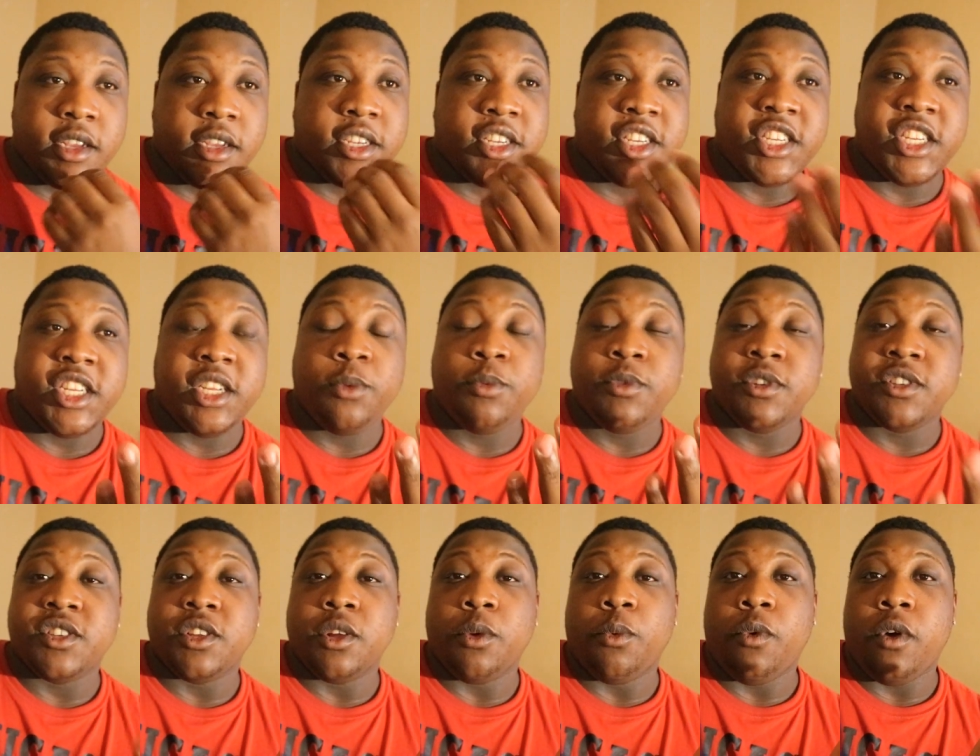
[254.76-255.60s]
she
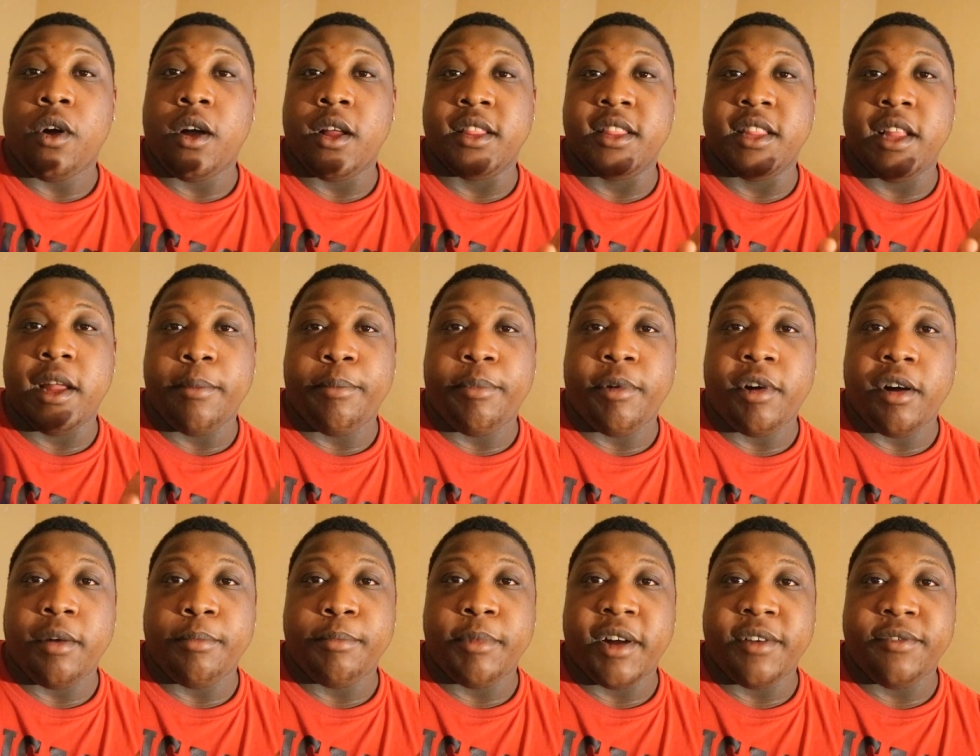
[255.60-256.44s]
was the one that
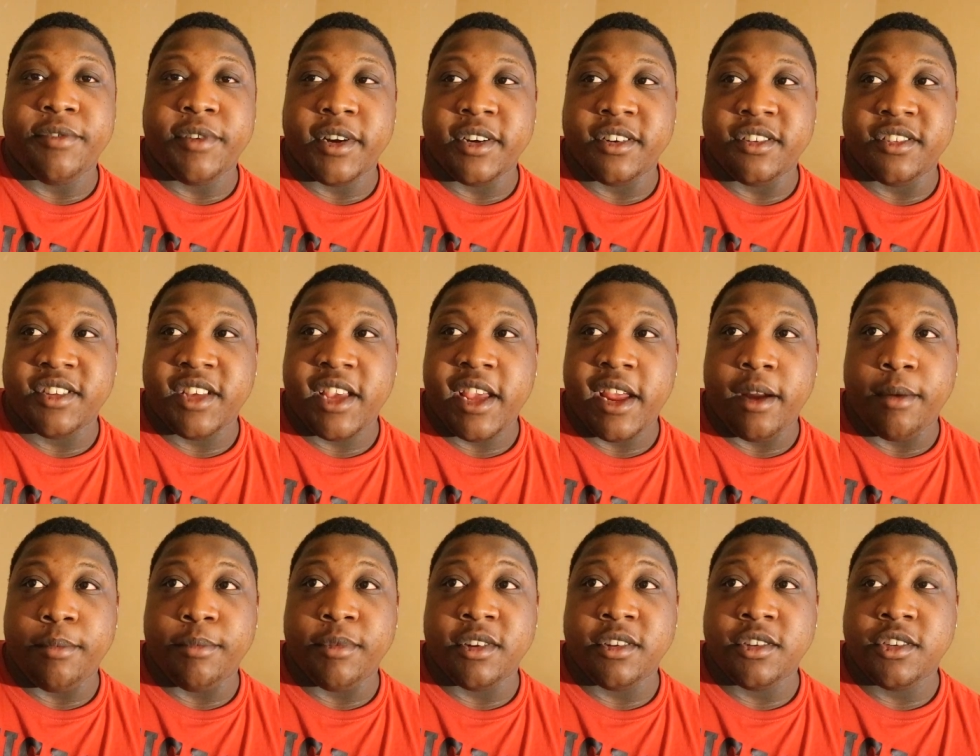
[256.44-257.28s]
bought my first
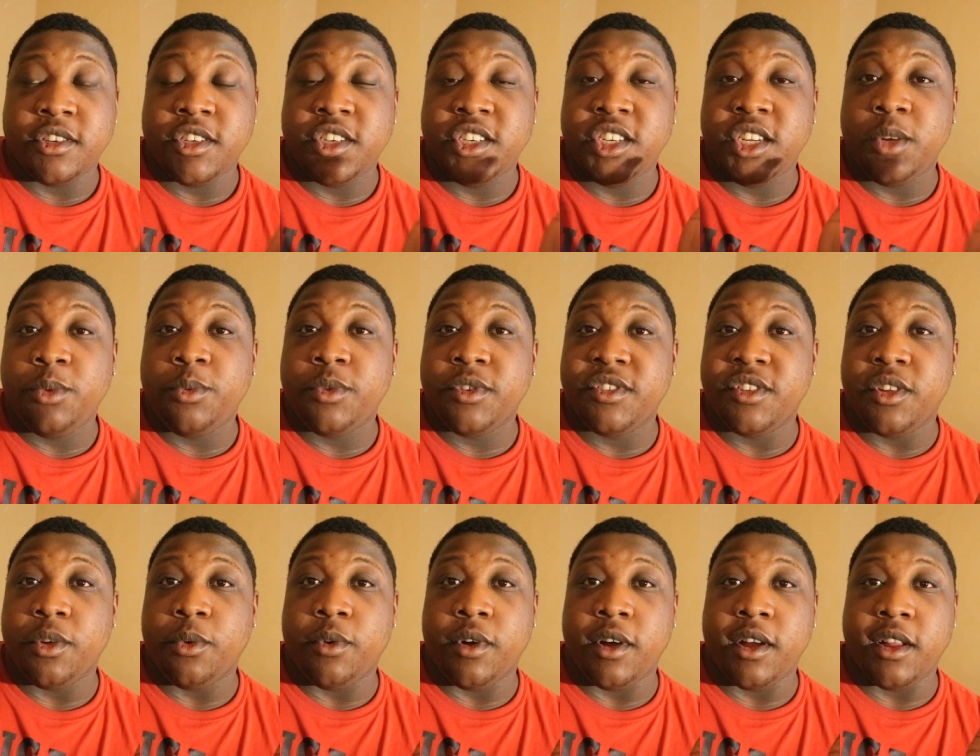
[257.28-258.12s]
camera. She
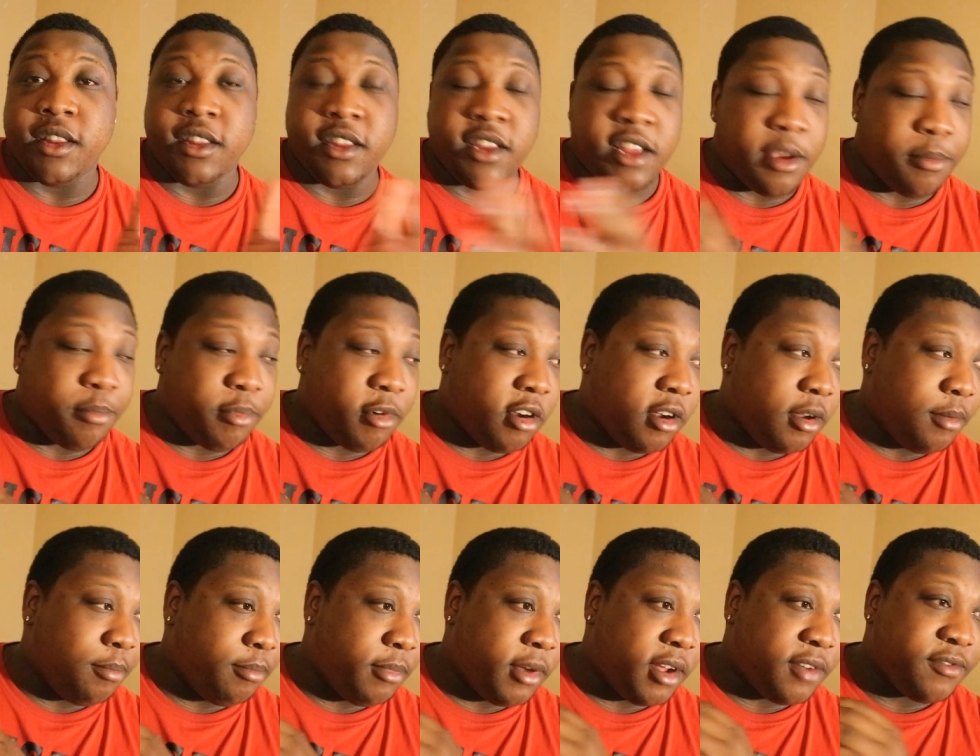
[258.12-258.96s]
was the one that
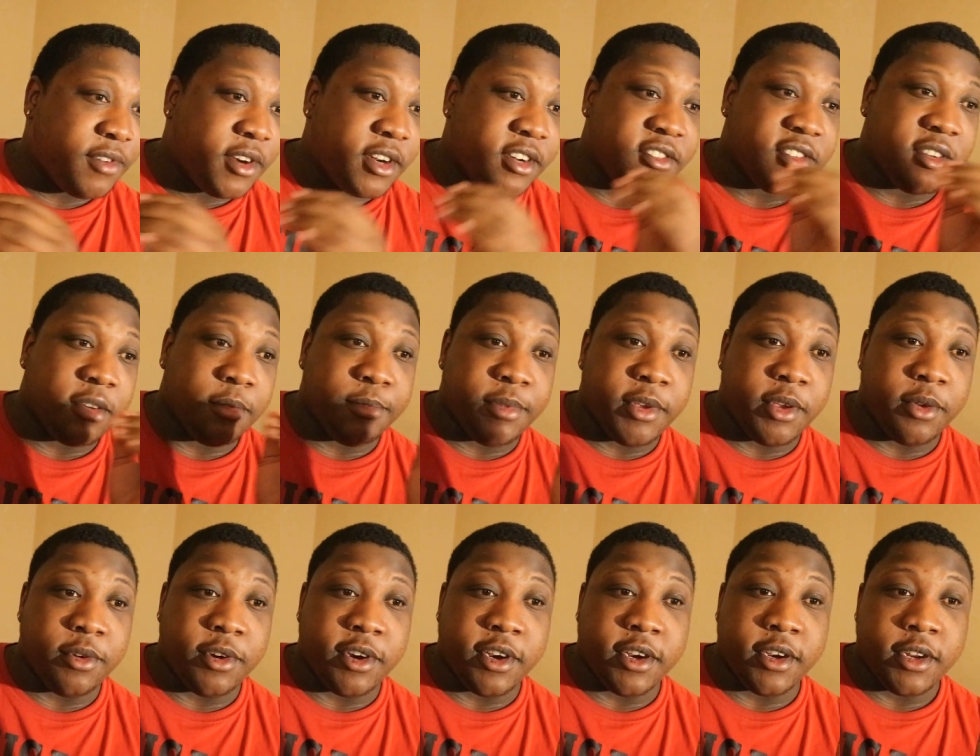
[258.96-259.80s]
bought my first
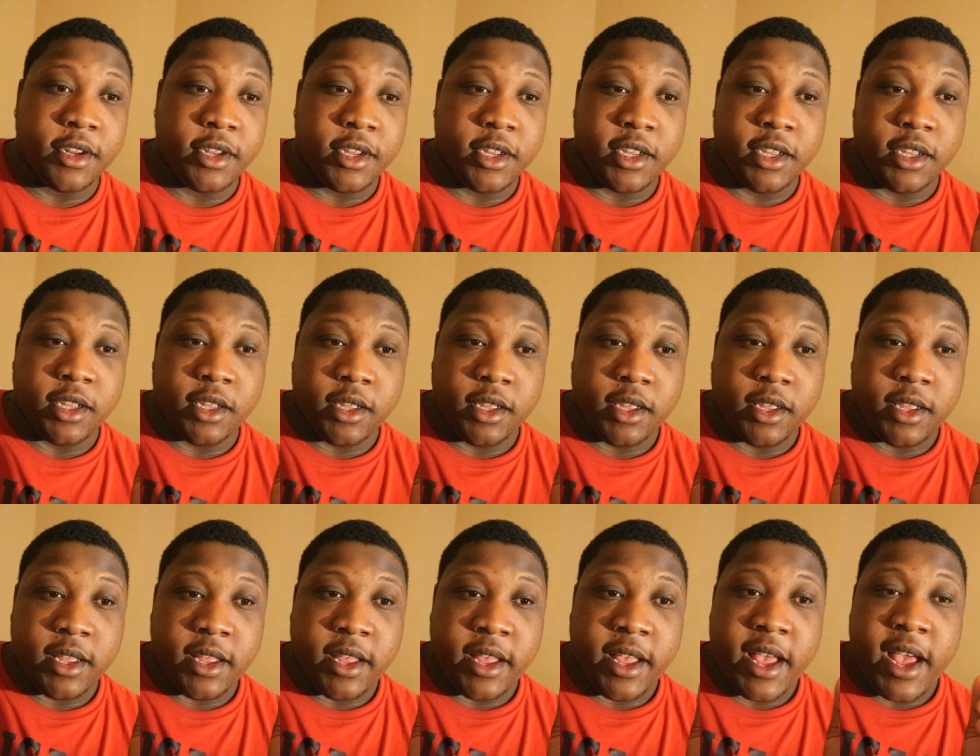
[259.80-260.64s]
computer.
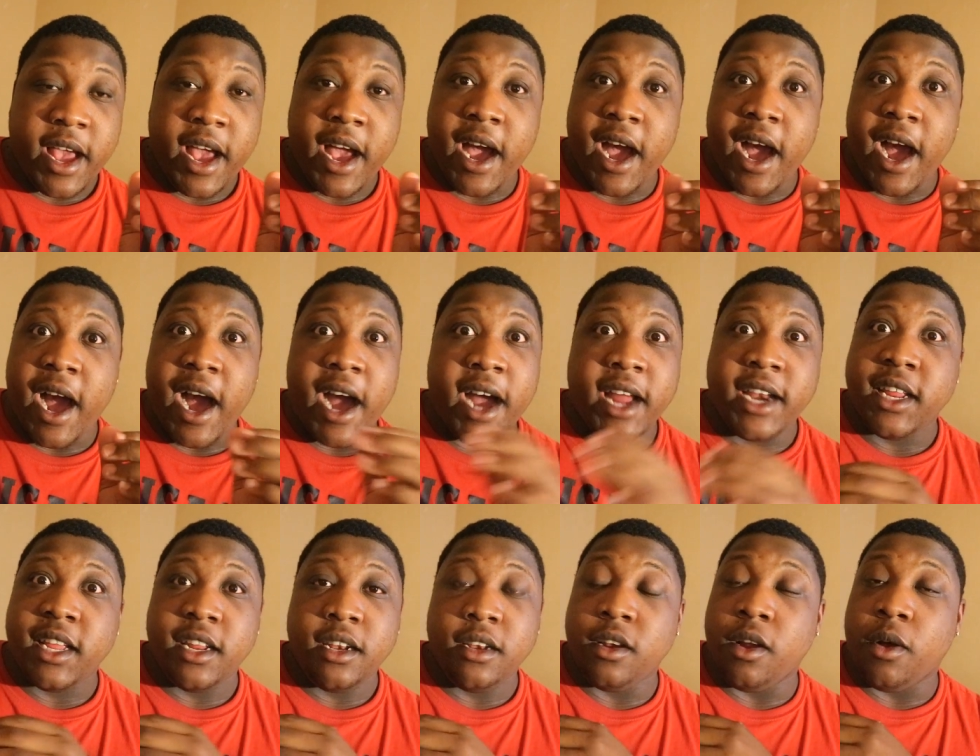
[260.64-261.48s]
I
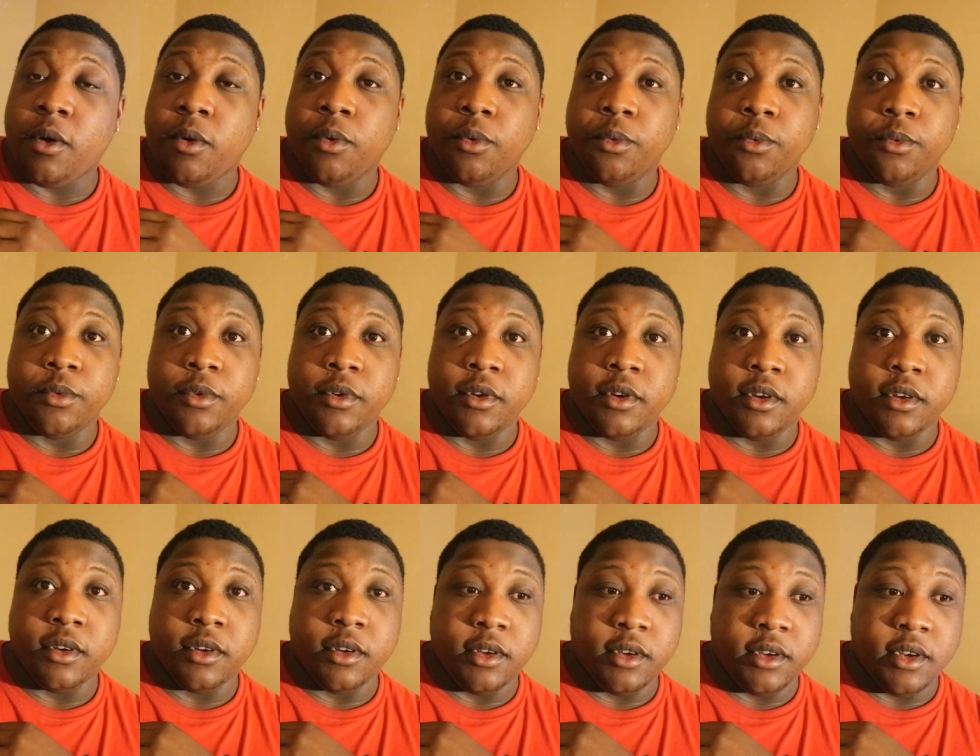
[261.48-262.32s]
didn't know
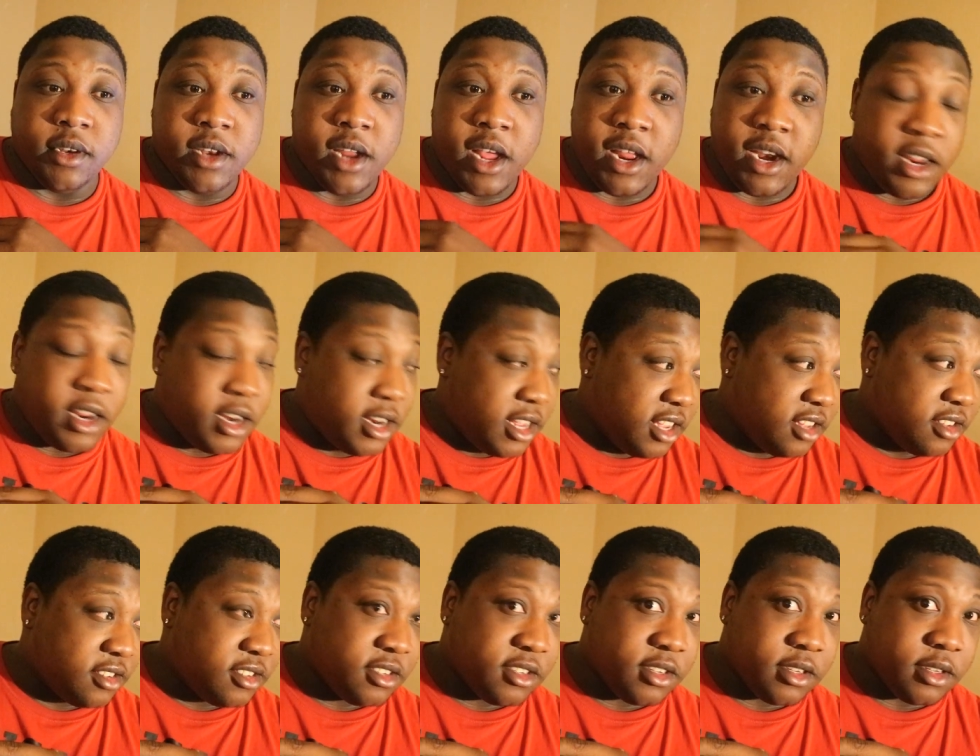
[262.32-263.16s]
none of
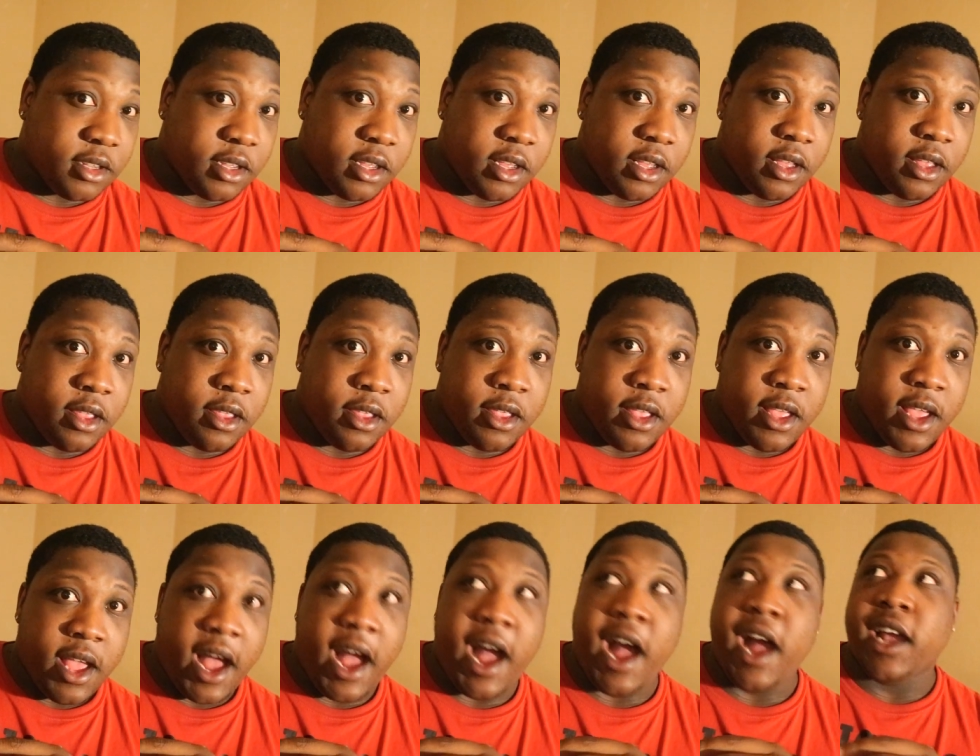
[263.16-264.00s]
this.
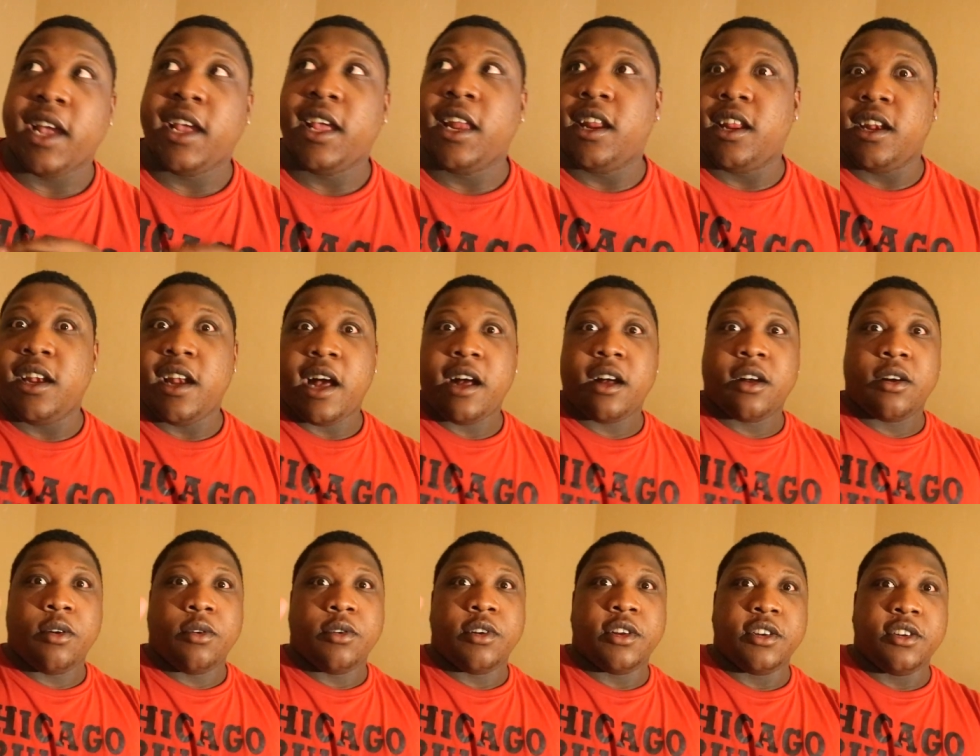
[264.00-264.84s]
I get a
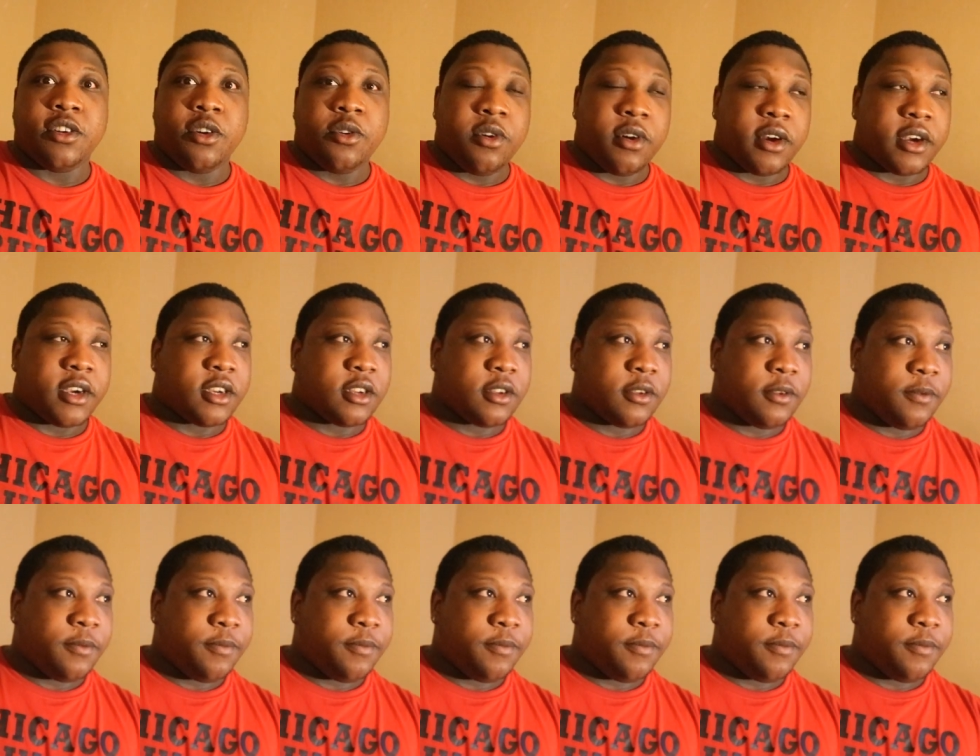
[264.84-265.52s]
knock on the door